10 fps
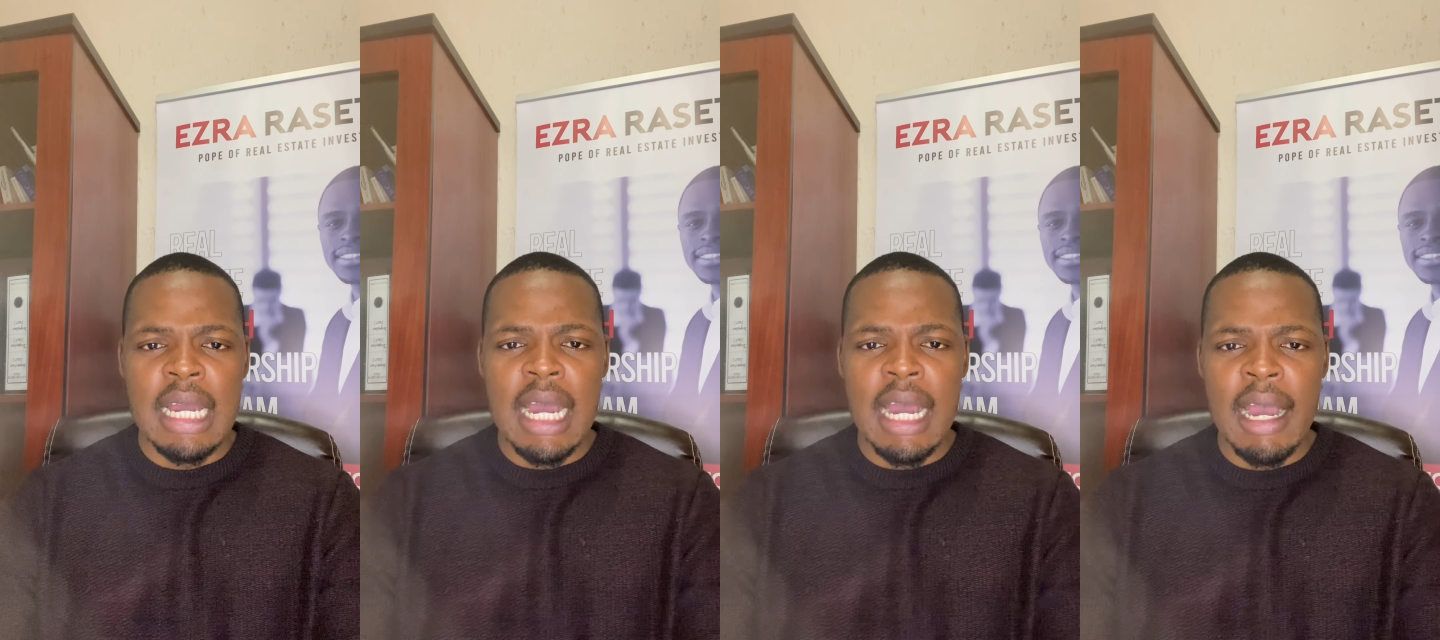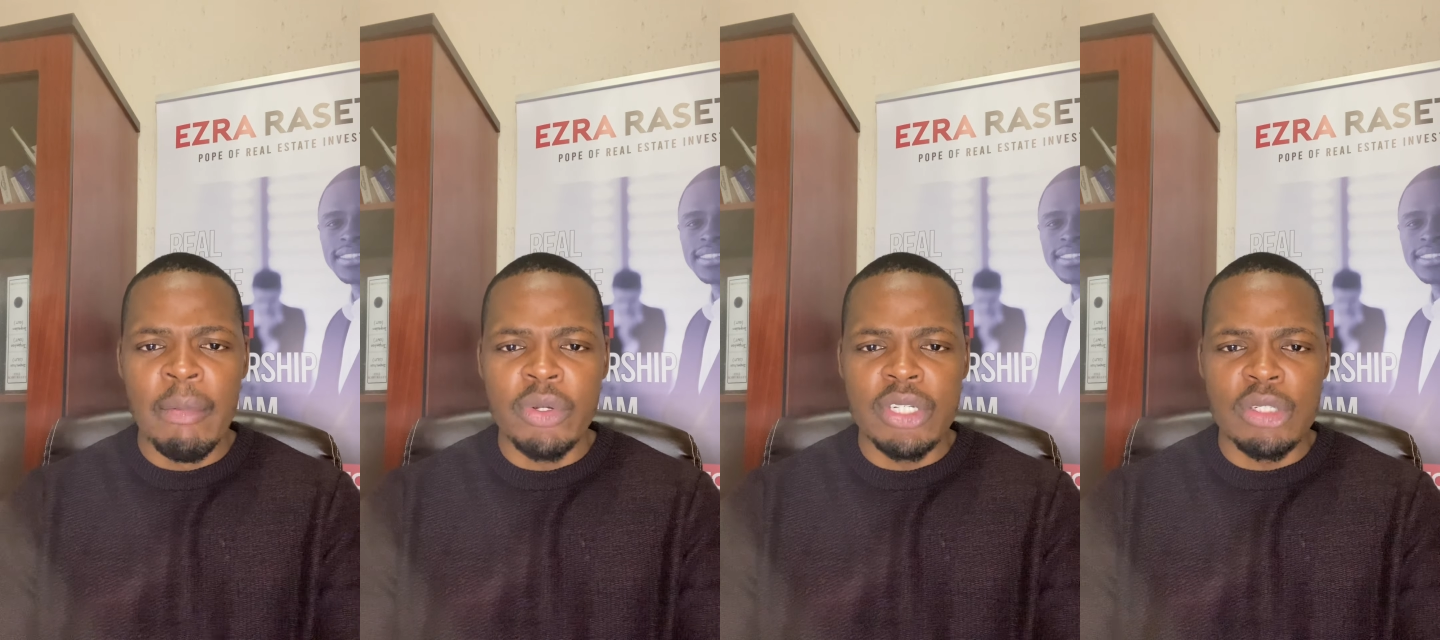um,
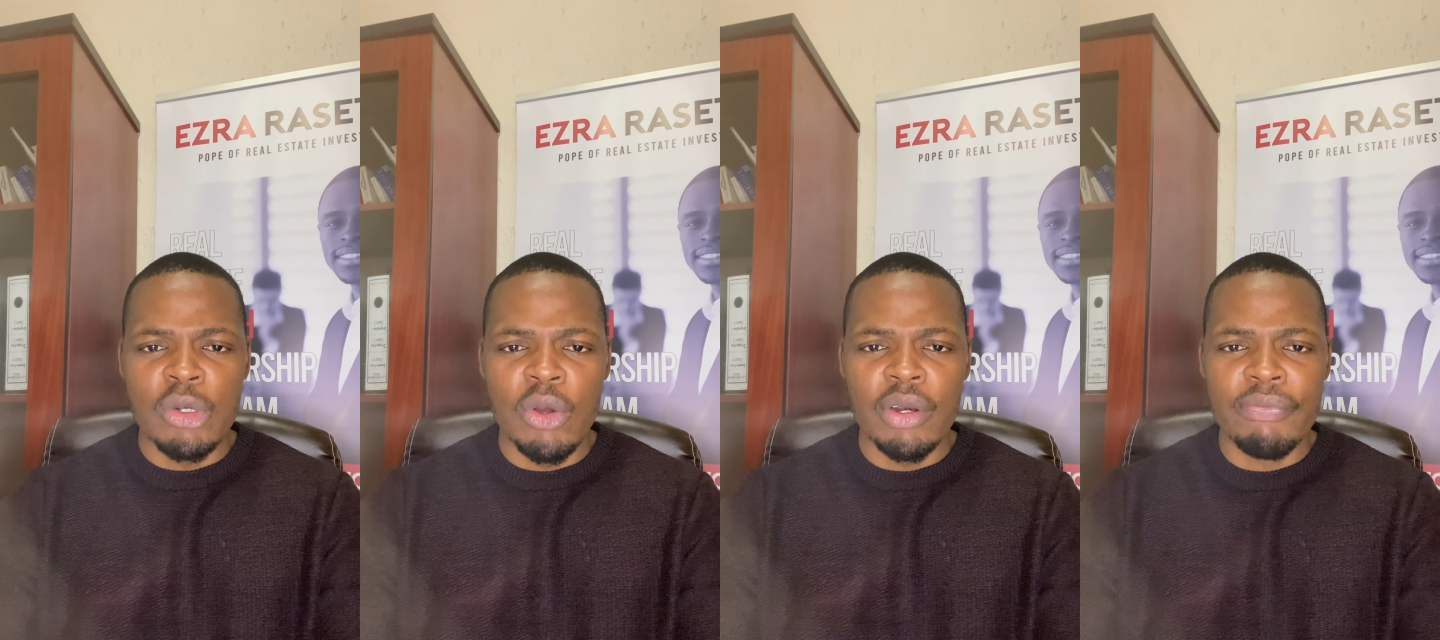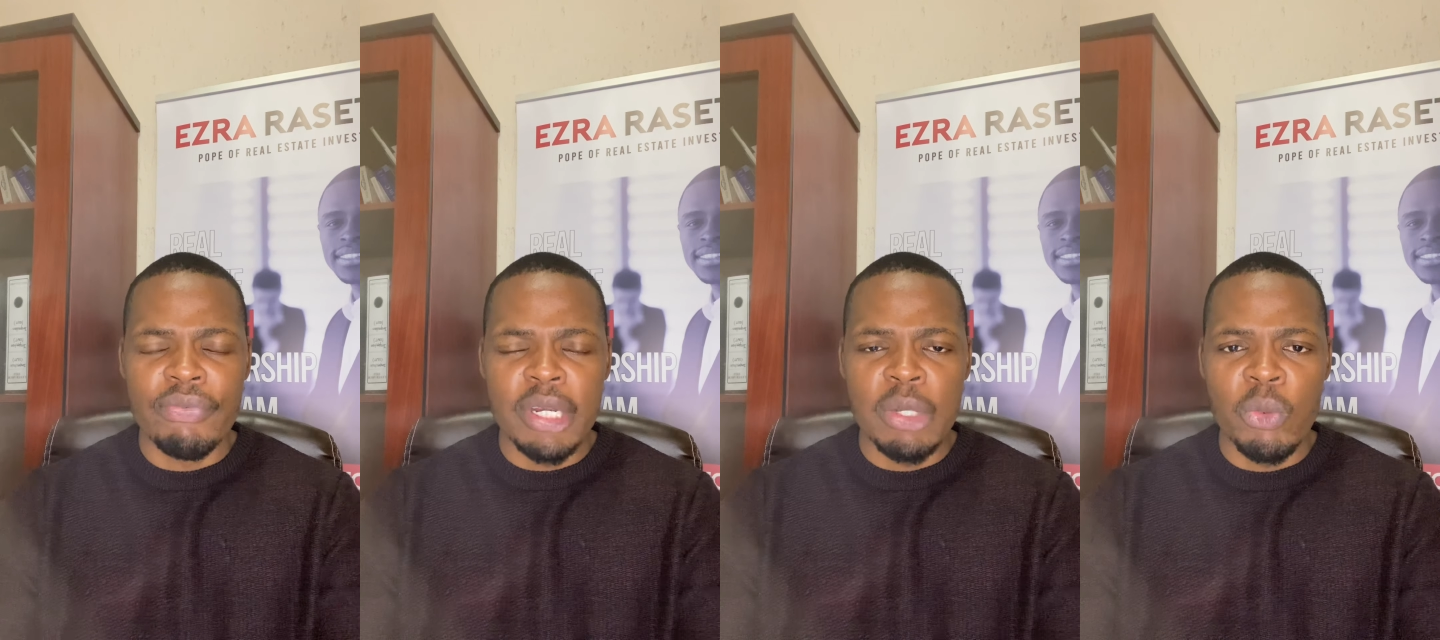which is called
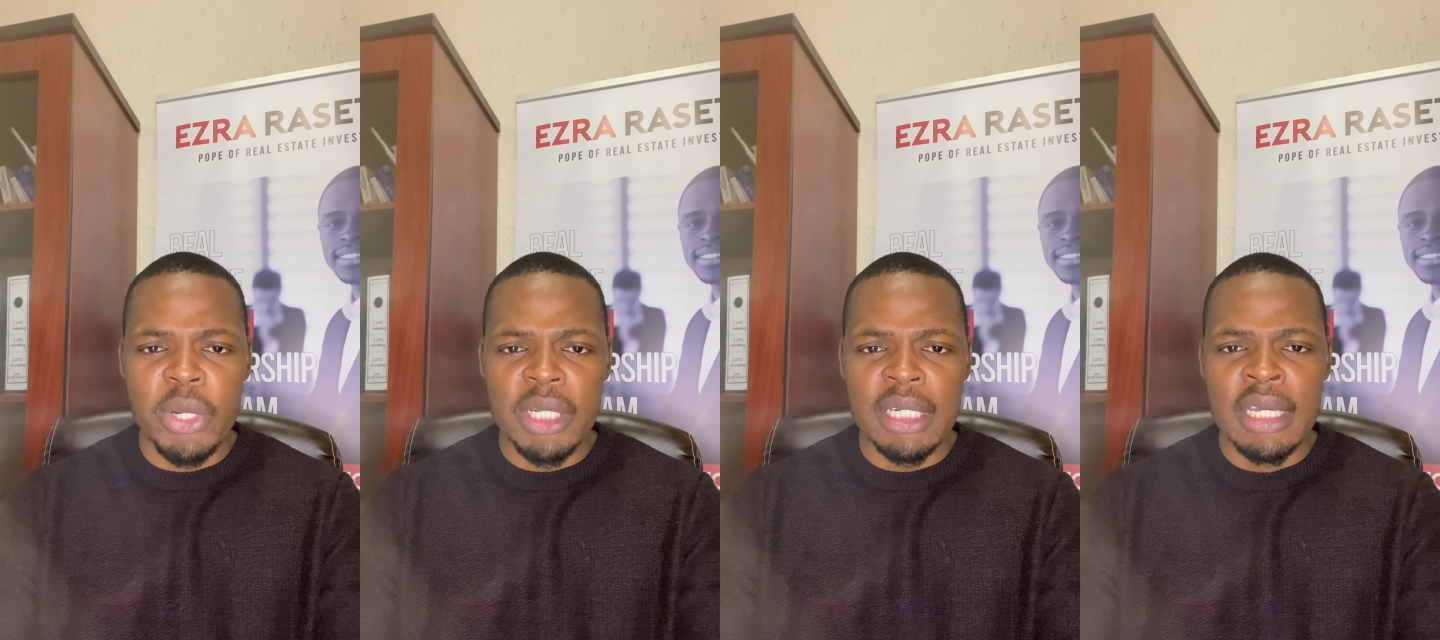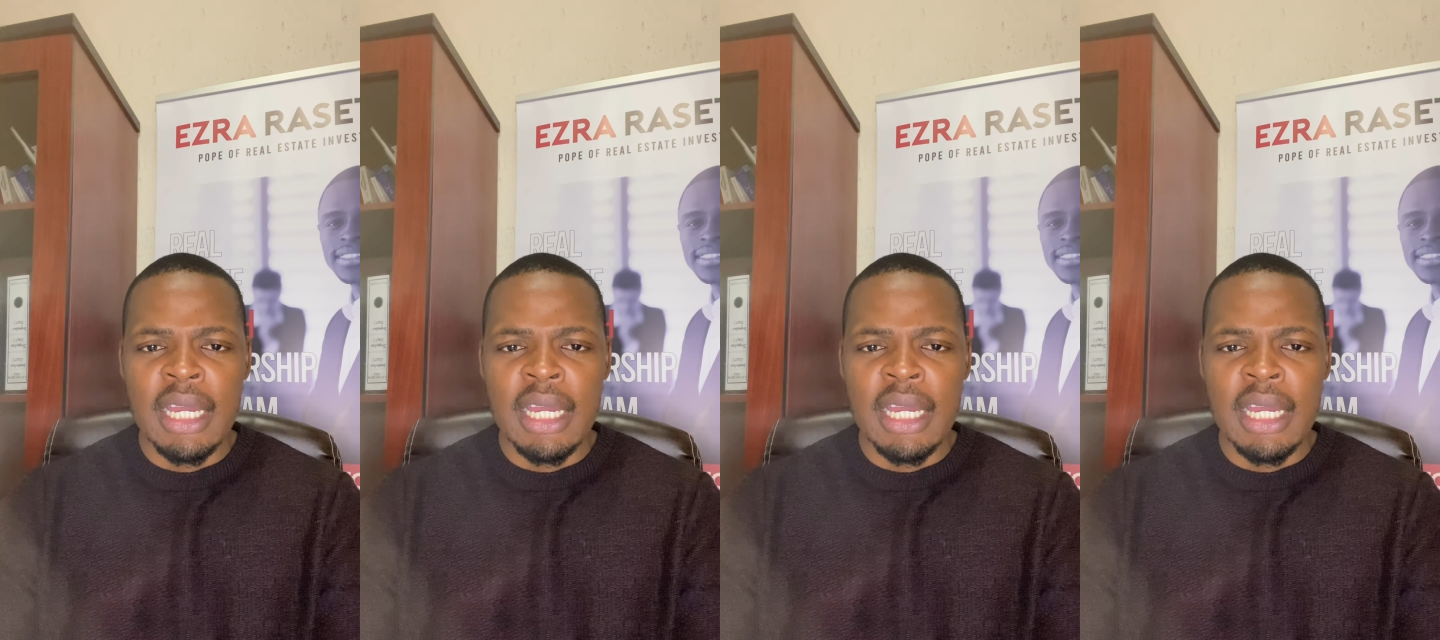free will.